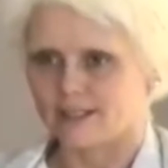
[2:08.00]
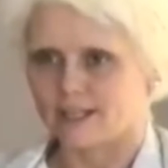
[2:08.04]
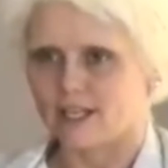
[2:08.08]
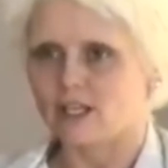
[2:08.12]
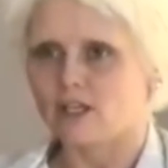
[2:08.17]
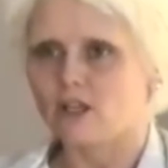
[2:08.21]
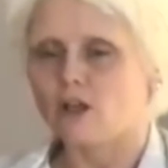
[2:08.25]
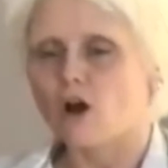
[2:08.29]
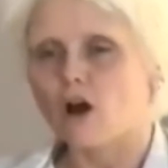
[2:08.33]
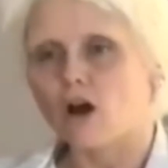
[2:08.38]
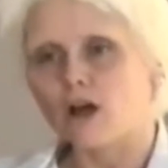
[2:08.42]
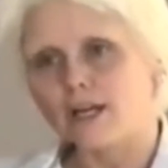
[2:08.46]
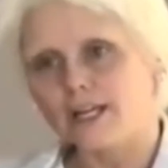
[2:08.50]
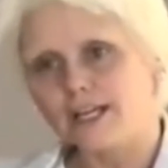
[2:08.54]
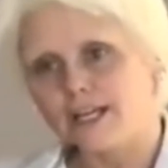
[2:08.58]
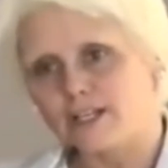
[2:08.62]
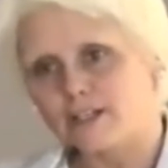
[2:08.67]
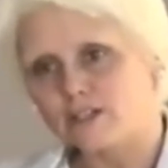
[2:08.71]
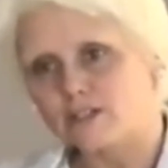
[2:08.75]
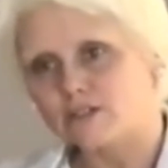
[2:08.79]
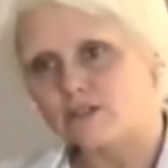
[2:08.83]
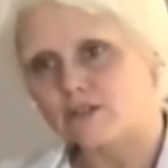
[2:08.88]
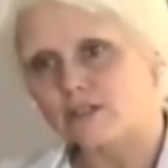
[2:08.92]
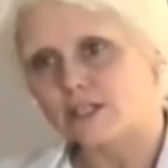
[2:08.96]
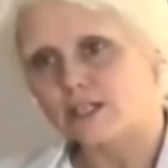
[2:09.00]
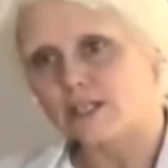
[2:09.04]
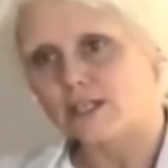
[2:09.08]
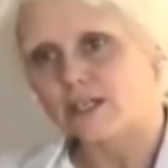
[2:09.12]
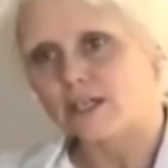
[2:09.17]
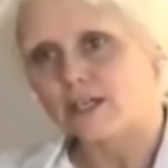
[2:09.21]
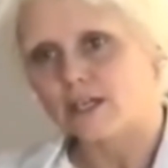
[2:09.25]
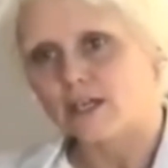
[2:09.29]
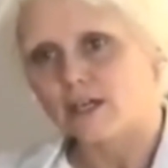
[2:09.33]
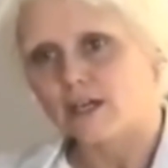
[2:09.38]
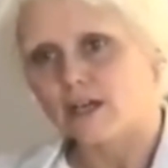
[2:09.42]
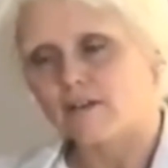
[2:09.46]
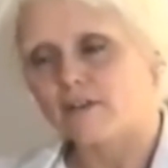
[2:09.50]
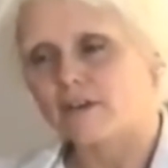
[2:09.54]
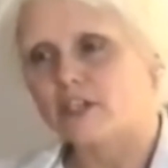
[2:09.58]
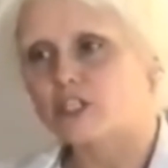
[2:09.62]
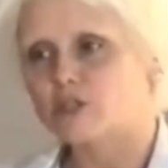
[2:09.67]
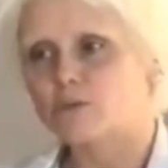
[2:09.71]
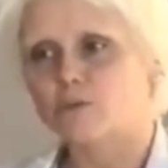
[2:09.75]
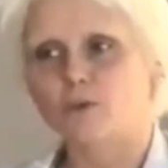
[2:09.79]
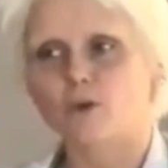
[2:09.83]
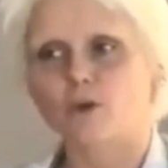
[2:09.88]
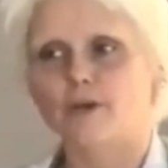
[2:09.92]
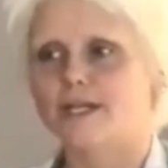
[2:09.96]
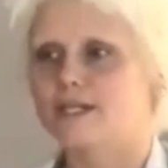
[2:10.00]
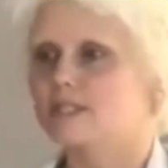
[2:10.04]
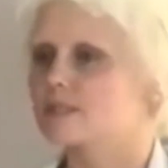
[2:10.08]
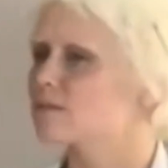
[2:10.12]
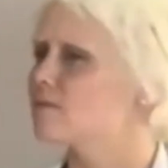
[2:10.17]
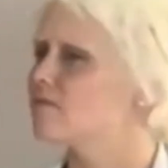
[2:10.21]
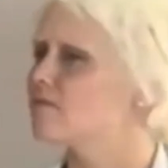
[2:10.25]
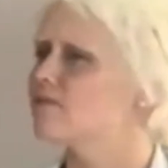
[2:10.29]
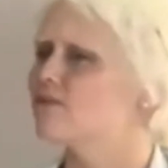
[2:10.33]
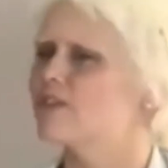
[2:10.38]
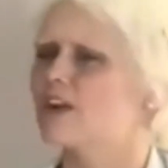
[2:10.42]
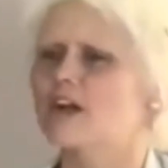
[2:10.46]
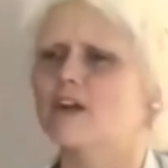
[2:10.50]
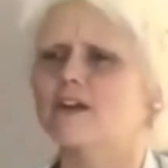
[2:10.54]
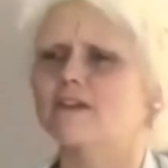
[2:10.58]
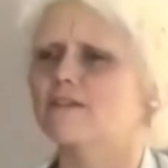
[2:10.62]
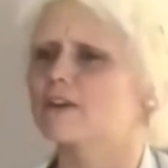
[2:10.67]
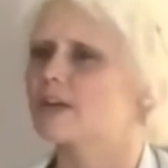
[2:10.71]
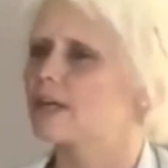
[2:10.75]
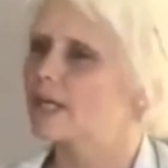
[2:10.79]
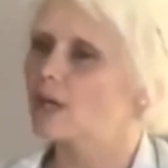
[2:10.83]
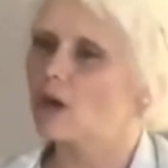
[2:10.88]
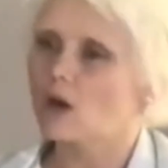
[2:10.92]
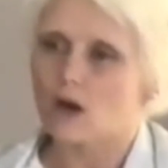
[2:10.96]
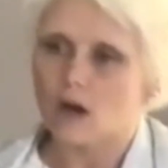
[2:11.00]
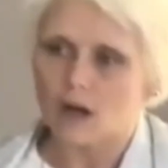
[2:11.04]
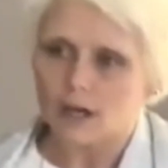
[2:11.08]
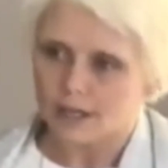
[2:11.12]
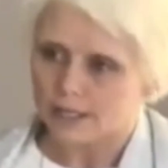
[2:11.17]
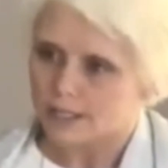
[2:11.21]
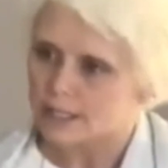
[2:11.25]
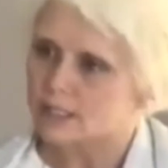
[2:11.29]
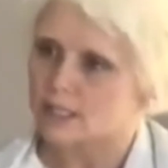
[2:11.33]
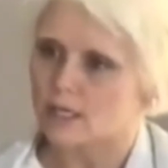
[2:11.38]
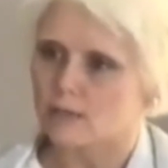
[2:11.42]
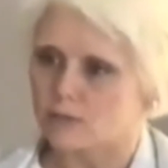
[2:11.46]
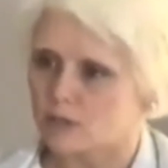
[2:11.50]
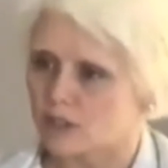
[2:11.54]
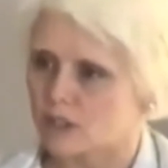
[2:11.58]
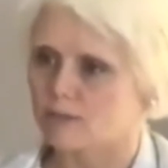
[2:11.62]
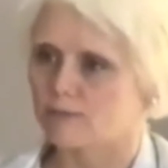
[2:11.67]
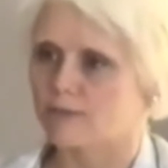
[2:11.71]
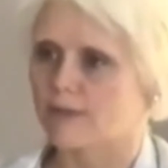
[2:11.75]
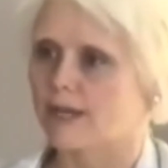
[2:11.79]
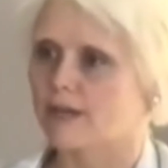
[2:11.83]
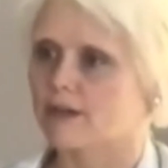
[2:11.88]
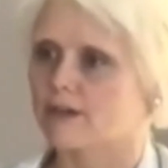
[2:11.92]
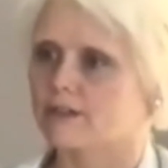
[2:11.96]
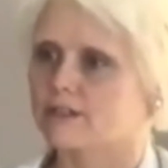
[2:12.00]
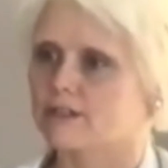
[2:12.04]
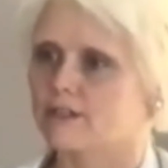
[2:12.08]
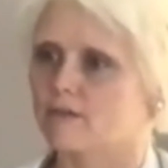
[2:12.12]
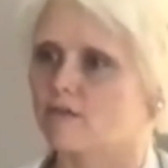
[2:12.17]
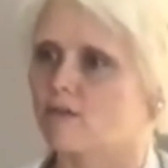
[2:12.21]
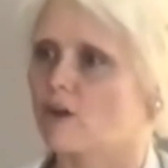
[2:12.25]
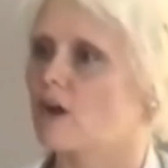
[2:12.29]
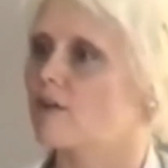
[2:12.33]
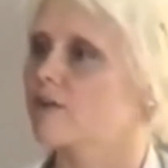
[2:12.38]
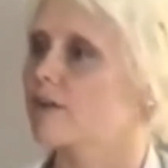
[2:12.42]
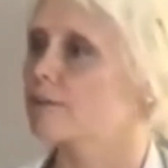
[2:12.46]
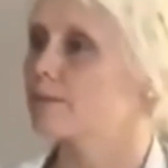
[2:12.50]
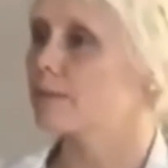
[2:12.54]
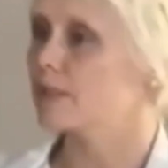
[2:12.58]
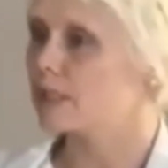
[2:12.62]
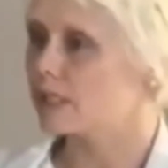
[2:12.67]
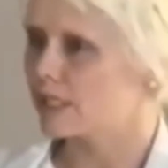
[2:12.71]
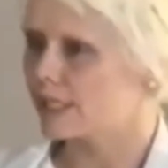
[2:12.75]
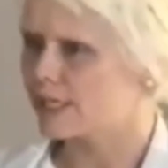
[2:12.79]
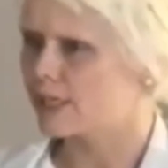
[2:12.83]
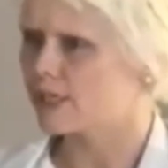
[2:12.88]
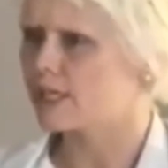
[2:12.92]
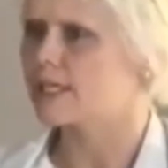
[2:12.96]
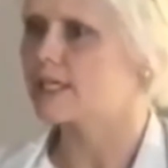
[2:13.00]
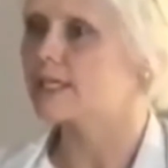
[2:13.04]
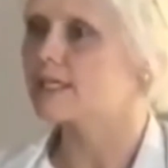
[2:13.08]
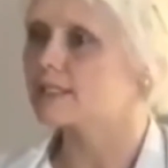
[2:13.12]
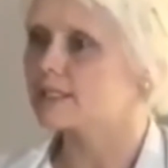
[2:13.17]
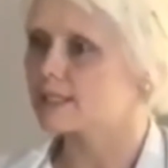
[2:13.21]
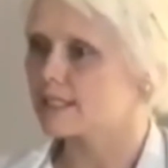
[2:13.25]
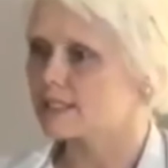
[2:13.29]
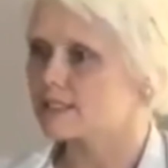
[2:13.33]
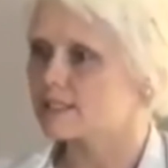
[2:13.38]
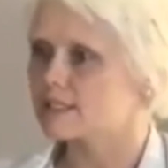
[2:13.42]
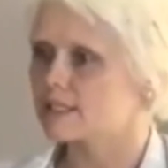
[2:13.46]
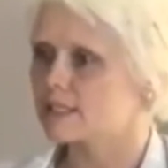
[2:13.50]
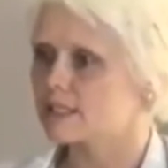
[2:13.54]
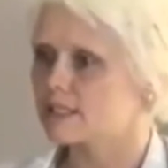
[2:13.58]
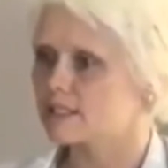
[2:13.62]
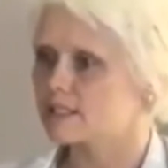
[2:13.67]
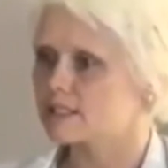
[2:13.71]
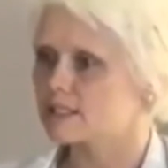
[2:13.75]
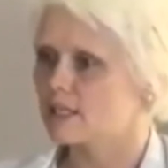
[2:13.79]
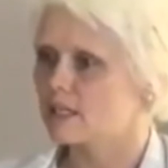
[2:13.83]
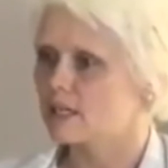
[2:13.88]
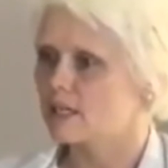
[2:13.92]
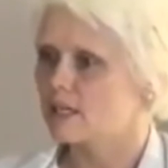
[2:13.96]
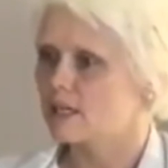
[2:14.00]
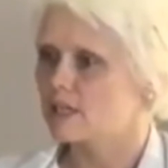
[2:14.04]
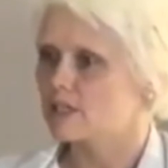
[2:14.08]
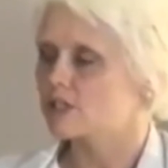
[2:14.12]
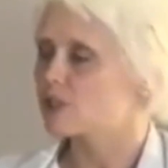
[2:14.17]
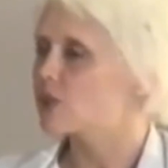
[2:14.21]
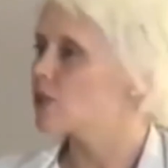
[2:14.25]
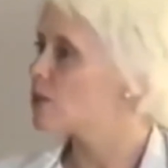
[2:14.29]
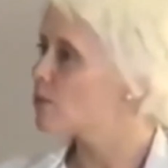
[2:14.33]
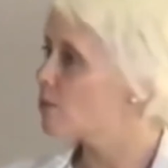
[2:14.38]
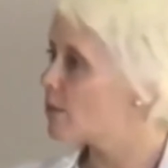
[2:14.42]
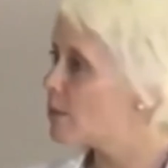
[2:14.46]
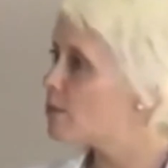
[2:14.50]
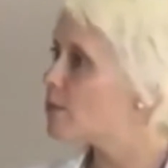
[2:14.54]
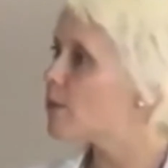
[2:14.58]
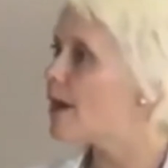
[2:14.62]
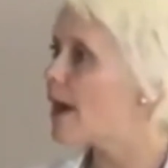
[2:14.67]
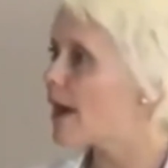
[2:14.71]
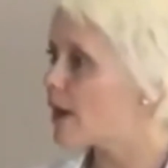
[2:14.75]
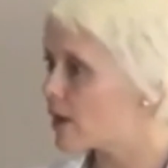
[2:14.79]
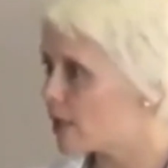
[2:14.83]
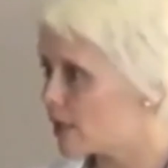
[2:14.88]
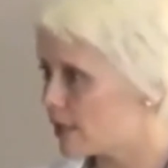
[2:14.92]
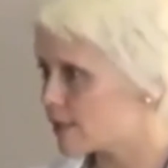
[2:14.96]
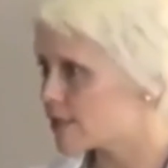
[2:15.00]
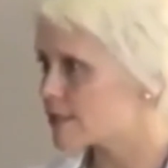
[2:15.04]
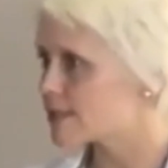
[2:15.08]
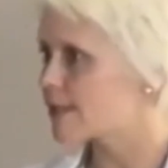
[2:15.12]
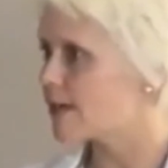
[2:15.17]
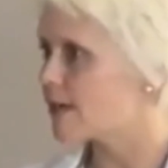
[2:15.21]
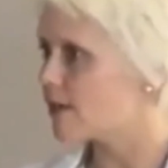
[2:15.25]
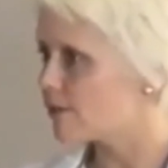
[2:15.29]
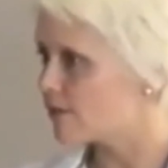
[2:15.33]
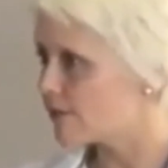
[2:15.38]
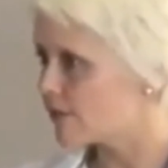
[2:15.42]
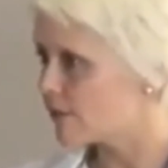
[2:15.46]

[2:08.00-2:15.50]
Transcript: You have a history, a long history, of exploring some very, very hard subject matters involving polarity and densities.